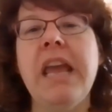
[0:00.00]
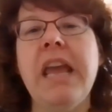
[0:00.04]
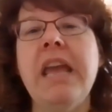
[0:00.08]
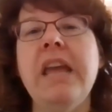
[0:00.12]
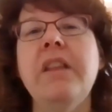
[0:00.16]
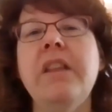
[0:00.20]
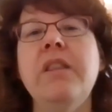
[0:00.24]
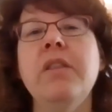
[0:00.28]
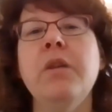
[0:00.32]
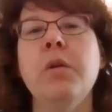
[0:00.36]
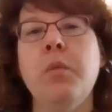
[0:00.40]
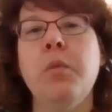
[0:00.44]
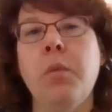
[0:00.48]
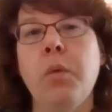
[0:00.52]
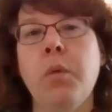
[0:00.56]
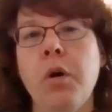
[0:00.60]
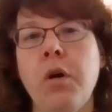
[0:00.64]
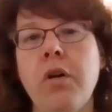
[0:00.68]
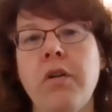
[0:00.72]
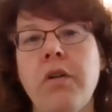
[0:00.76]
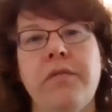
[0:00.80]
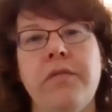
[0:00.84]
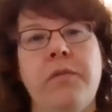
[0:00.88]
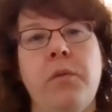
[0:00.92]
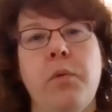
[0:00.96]
in the
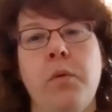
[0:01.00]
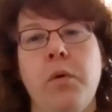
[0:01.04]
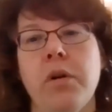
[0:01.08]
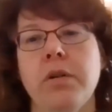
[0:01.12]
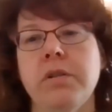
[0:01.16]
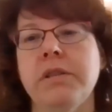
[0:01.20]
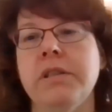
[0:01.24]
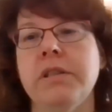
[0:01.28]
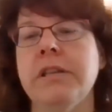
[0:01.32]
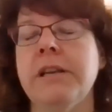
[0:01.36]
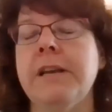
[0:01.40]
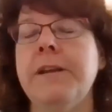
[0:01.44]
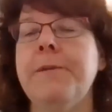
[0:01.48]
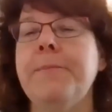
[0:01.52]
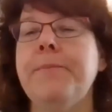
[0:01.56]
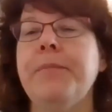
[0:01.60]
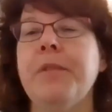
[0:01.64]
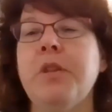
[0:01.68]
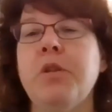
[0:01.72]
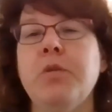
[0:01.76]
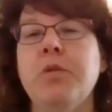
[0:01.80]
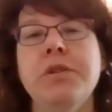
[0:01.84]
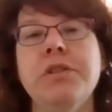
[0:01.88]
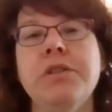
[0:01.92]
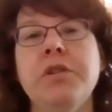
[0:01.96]
workforce
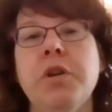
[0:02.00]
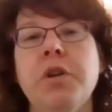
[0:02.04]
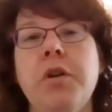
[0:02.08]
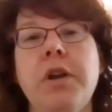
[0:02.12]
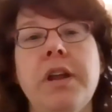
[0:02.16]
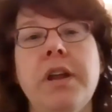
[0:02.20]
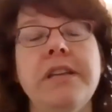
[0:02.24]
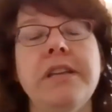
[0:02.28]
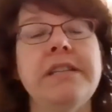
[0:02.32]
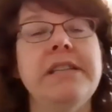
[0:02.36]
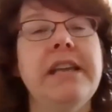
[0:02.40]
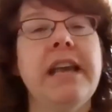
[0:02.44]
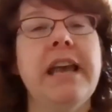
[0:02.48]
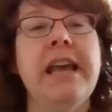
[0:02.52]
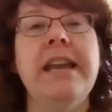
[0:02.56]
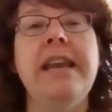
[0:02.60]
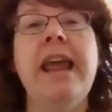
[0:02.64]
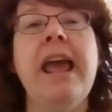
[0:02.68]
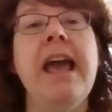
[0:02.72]
to a certain extent.